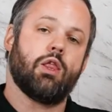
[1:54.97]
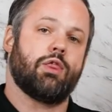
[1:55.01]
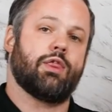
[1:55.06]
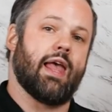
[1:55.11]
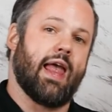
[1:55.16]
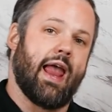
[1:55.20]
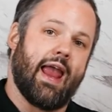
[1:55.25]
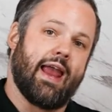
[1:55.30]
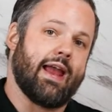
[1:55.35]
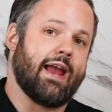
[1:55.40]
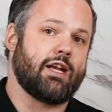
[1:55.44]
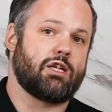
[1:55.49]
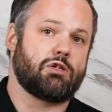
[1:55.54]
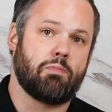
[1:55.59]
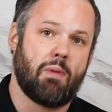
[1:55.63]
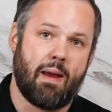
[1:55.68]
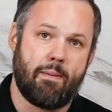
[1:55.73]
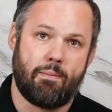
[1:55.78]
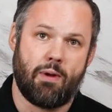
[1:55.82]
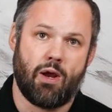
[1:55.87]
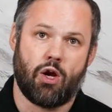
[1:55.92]
the
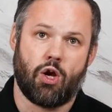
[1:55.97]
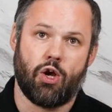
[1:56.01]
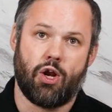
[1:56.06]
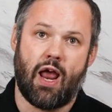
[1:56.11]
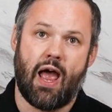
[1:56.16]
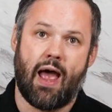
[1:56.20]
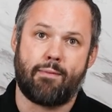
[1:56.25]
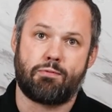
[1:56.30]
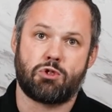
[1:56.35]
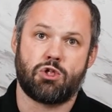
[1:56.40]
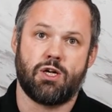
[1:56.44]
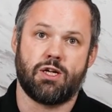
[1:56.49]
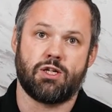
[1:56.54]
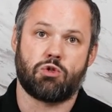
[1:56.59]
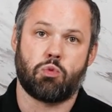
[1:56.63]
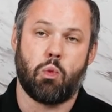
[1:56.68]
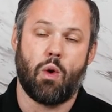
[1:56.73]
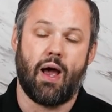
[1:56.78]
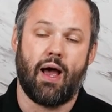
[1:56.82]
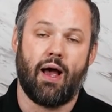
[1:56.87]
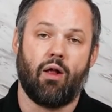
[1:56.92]
AH might be a good option
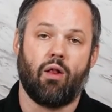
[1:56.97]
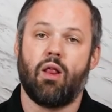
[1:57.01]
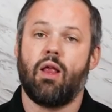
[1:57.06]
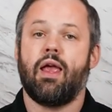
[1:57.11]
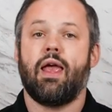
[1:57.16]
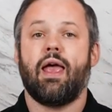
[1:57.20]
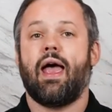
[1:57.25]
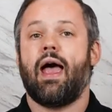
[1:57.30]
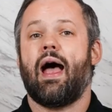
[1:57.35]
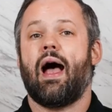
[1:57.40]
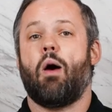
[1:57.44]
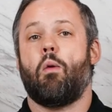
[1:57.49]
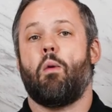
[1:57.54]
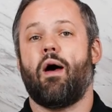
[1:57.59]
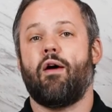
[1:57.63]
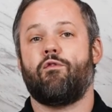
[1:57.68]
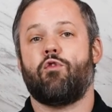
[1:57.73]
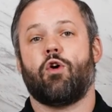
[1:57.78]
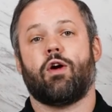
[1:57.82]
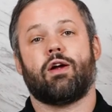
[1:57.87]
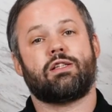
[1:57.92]
as well.
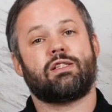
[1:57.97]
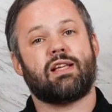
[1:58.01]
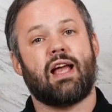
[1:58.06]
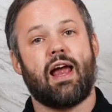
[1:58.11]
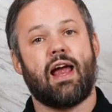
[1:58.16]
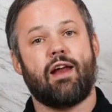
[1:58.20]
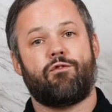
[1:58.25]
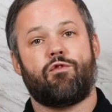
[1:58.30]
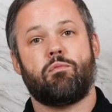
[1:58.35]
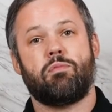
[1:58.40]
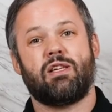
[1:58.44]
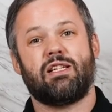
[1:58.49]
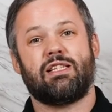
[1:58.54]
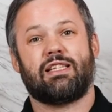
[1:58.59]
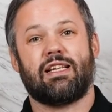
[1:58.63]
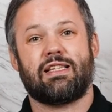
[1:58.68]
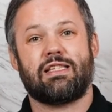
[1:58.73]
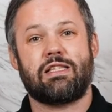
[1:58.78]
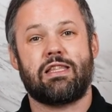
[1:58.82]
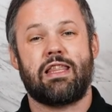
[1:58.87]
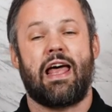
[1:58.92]
However, aside from these
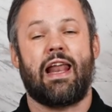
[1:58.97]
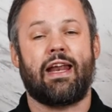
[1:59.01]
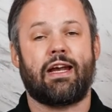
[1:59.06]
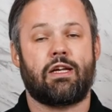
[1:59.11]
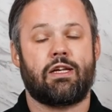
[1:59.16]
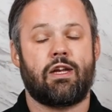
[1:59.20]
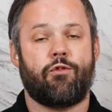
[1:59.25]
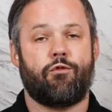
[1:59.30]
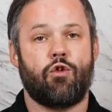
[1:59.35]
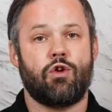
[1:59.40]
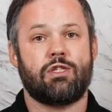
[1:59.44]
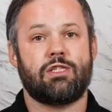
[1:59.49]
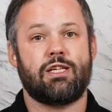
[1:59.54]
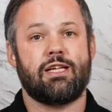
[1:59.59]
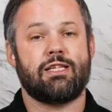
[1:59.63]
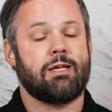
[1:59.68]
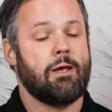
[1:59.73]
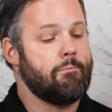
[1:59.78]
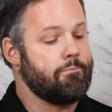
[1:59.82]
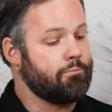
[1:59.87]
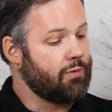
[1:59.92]
aesthetic
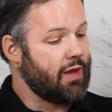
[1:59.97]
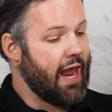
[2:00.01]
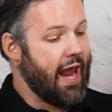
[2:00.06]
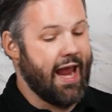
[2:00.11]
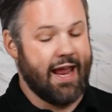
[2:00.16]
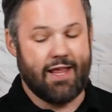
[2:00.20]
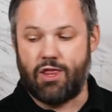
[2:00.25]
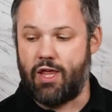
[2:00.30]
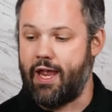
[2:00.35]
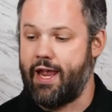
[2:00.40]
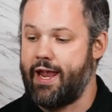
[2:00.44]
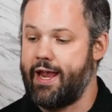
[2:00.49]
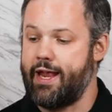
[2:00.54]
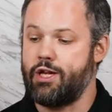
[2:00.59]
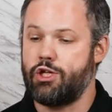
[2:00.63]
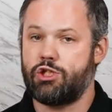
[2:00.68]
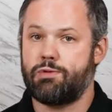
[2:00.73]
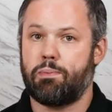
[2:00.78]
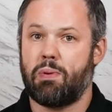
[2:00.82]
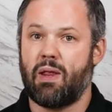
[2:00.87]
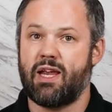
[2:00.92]
differences and the
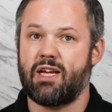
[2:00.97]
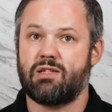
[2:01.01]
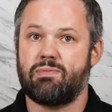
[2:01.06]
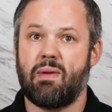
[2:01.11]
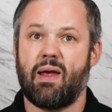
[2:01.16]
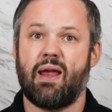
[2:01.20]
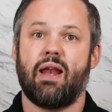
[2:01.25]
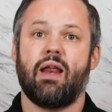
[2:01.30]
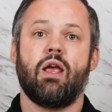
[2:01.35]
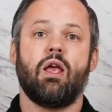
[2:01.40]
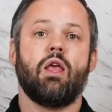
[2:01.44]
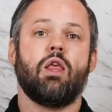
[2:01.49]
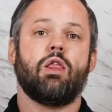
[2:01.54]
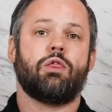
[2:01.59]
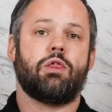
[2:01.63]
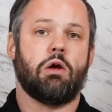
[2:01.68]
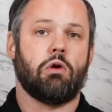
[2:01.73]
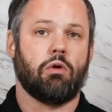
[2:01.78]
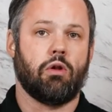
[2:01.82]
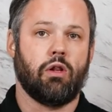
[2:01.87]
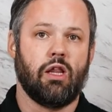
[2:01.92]
hinge placement,
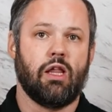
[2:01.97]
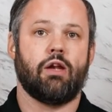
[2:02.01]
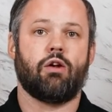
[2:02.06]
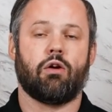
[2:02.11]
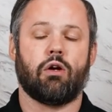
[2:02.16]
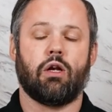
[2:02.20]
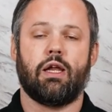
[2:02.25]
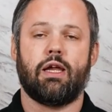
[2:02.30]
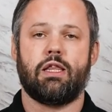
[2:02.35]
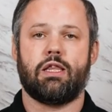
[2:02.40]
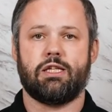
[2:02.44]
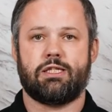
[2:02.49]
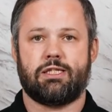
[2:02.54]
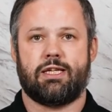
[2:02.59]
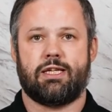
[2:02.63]
they're literally the